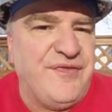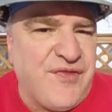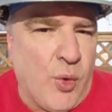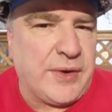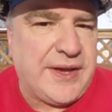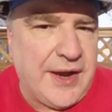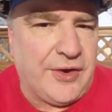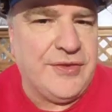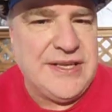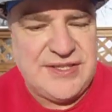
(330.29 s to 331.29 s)
4
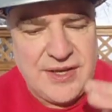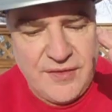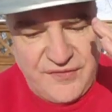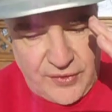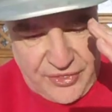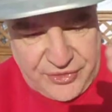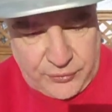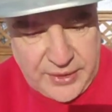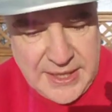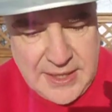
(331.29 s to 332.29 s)
carries for
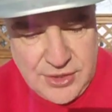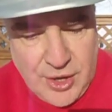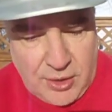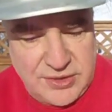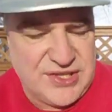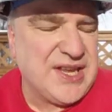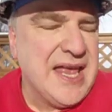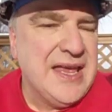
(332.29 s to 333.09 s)
3 yards.